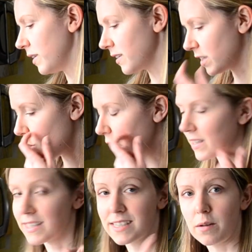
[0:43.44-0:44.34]
So
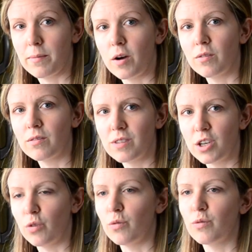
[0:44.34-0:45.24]
as I said about,
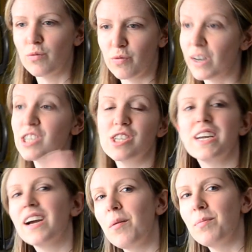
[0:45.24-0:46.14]

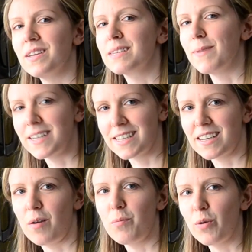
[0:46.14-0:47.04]
freshening up and
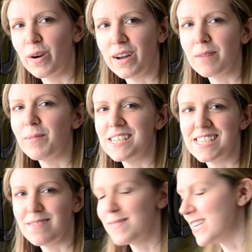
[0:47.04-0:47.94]
spicing up boring
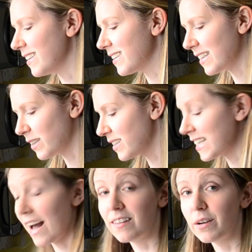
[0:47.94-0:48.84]
Monday meals, that's
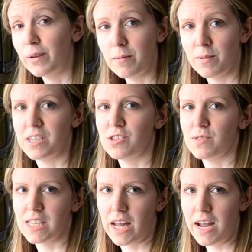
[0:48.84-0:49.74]
exactly what I'm going to do
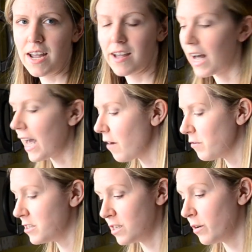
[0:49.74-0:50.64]
today. I have
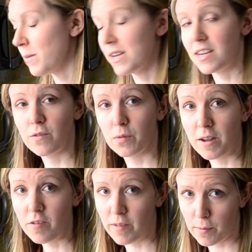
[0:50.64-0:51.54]
a dinner I'm making for
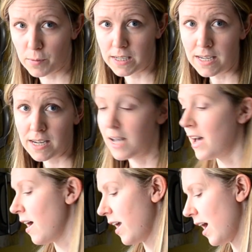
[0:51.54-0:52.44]
my family.
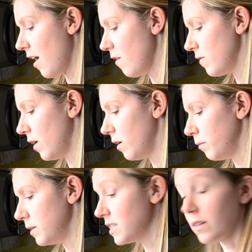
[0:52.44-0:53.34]
I have
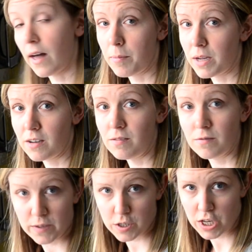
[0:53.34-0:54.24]
tilapia
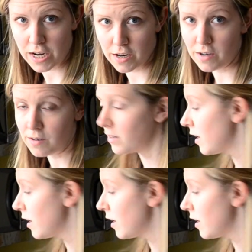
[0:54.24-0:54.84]
fish here.